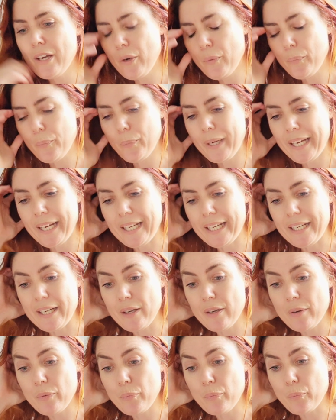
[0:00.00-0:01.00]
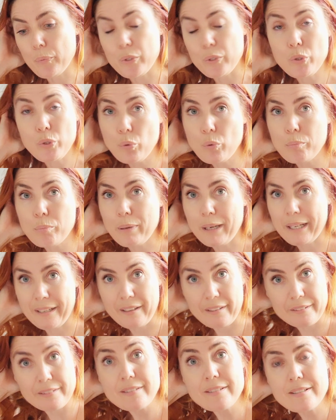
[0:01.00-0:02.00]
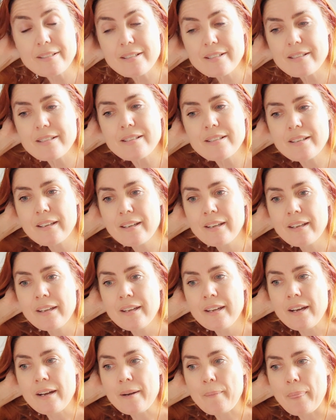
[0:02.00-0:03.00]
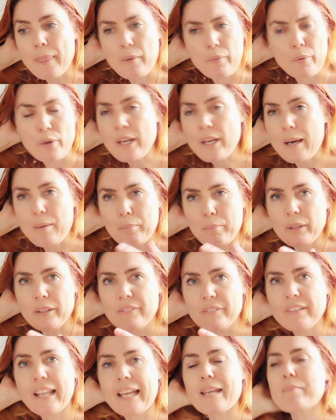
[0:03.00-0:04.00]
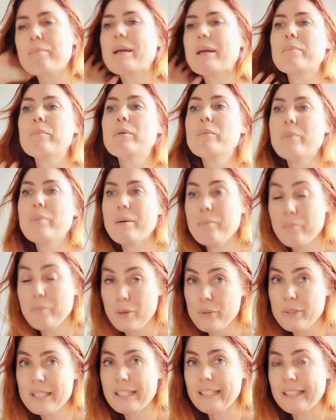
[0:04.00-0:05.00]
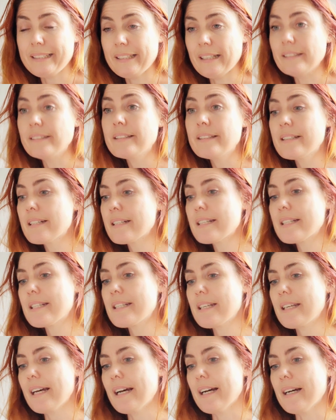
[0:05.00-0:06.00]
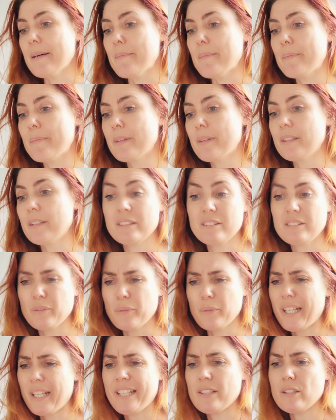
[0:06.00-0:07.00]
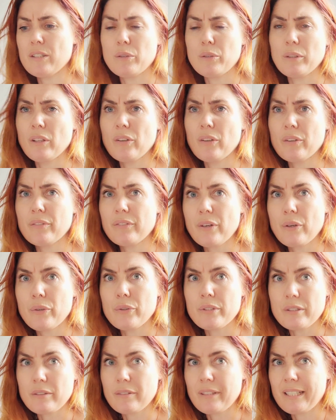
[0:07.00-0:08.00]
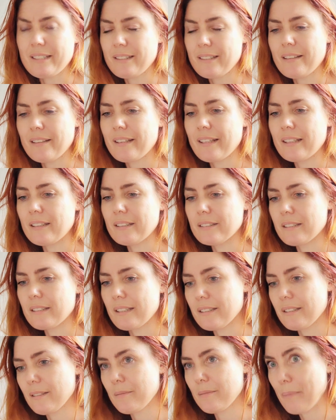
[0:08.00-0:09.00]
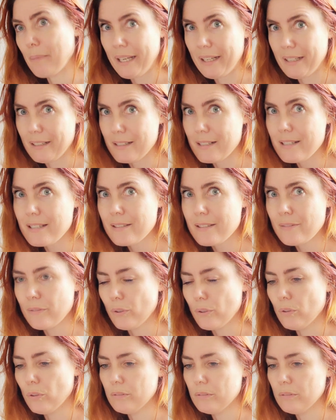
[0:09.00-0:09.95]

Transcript: We were taught by nuns. There were a couple of lay people, but mostly nuns. We had to do a lot of rosaries and things as penance for,